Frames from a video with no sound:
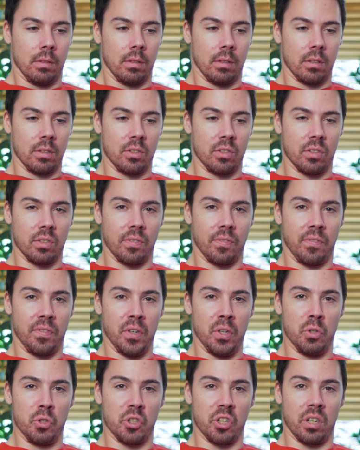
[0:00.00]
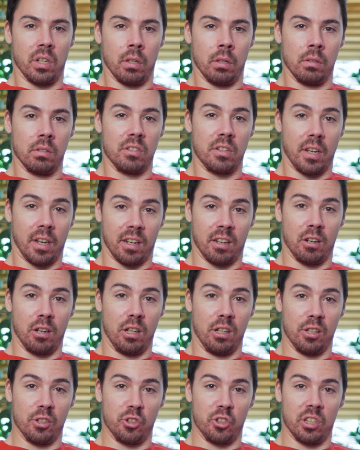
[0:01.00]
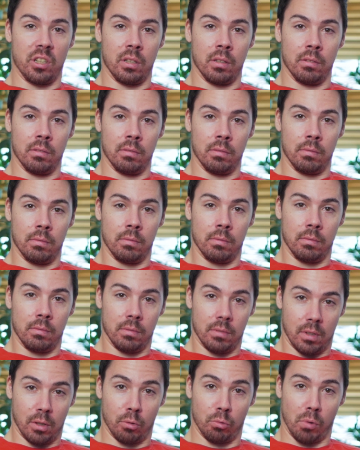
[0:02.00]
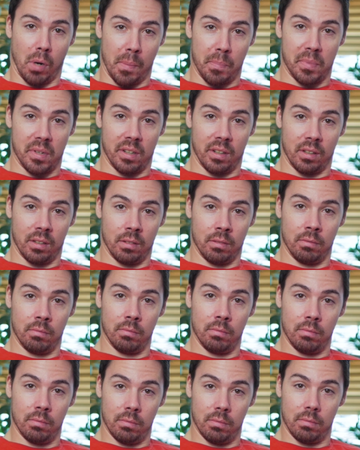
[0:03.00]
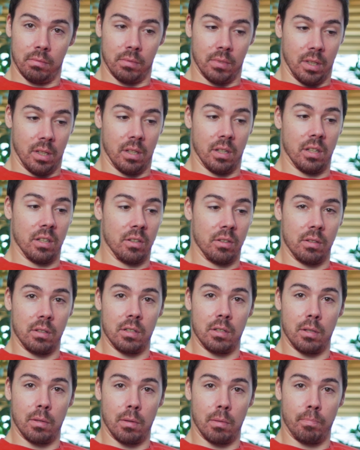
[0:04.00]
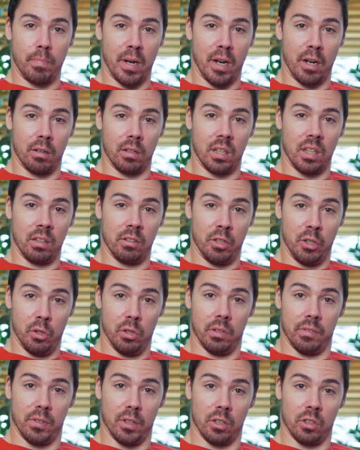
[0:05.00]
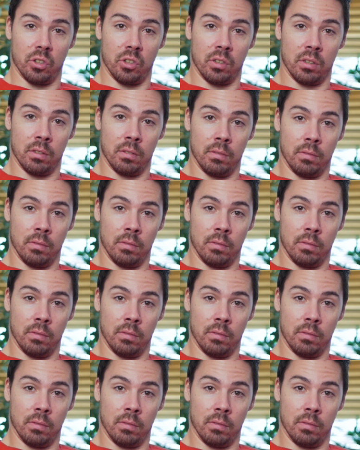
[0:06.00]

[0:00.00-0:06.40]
This is fusion technology erupting in the parallel universe.